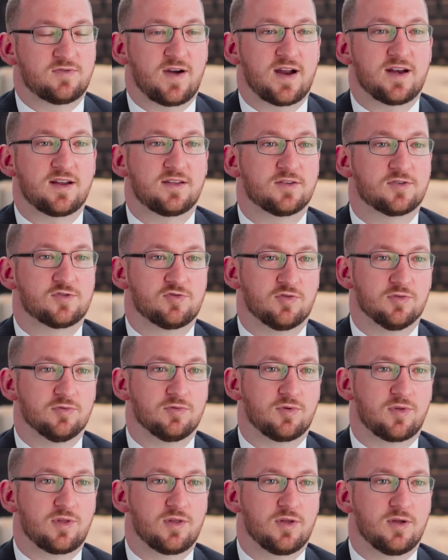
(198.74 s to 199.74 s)
finding the
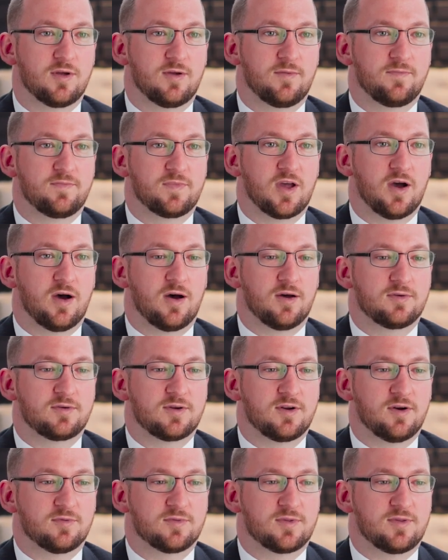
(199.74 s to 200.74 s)
truth.
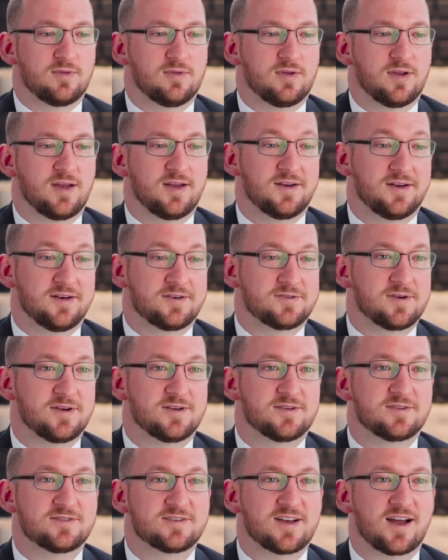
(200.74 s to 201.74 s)

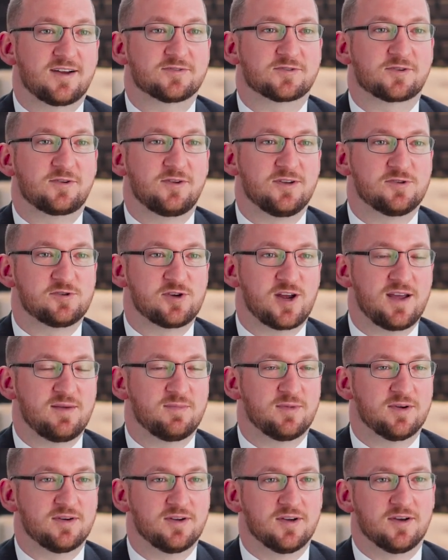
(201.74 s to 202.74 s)
It sounds cliche,
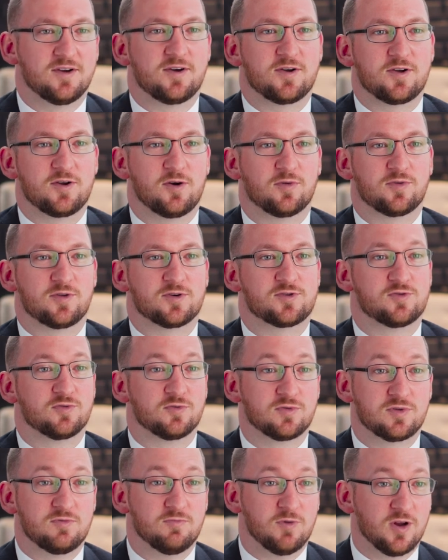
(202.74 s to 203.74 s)
but the
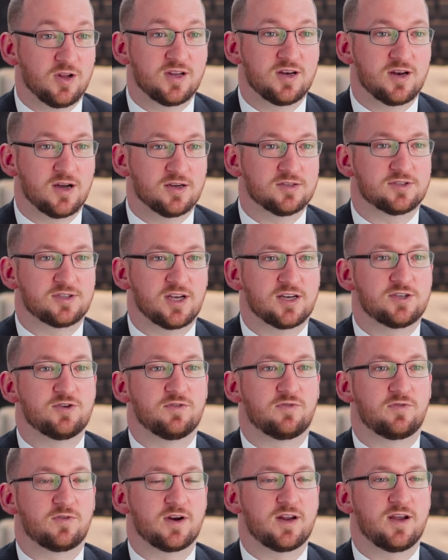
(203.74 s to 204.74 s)
truth really does set
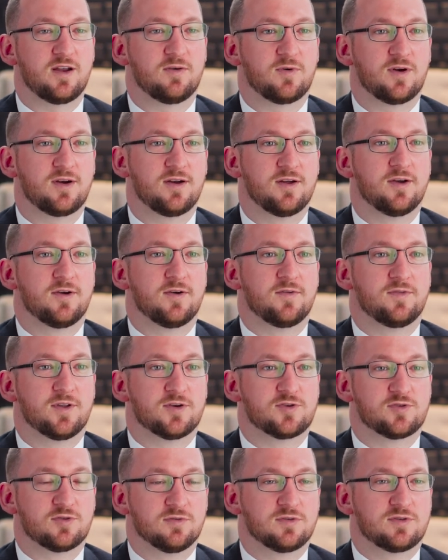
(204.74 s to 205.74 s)
you free. And what
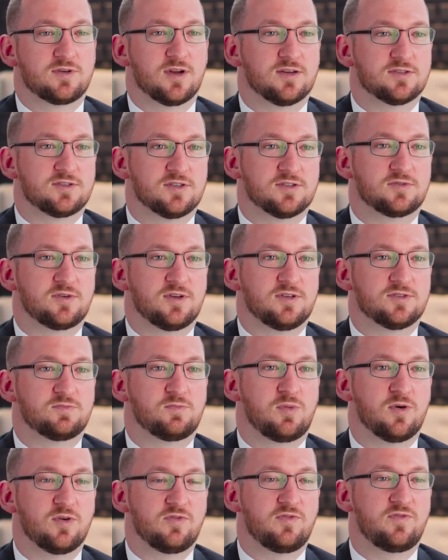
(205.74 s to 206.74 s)
the truth does is
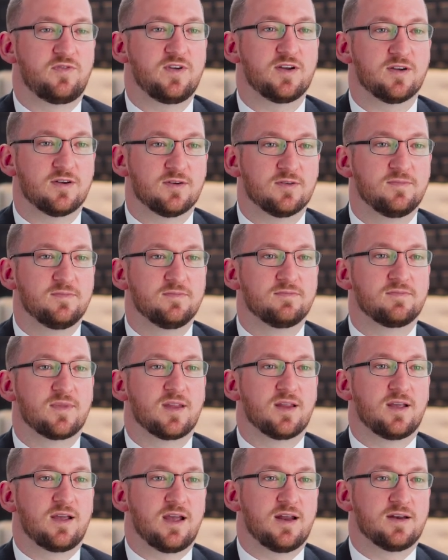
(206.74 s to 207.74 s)
put fear
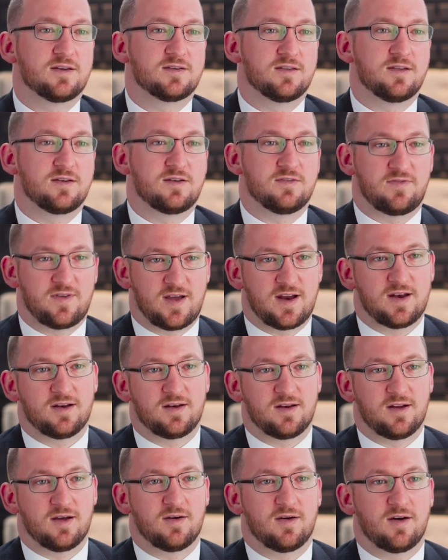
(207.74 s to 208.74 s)
into the
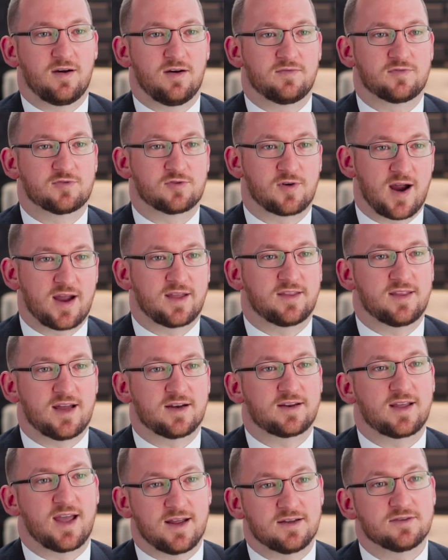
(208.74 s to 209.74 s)
defendant of trying
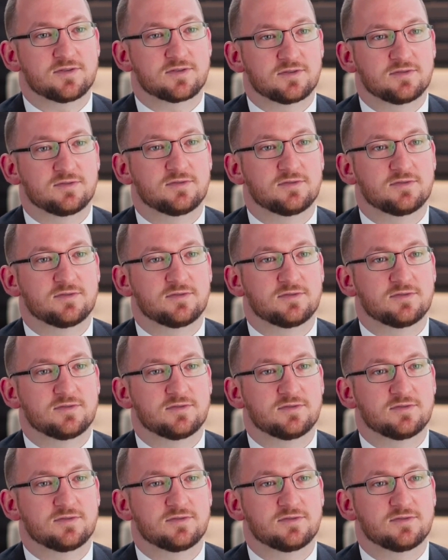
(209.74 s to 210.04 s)
that case.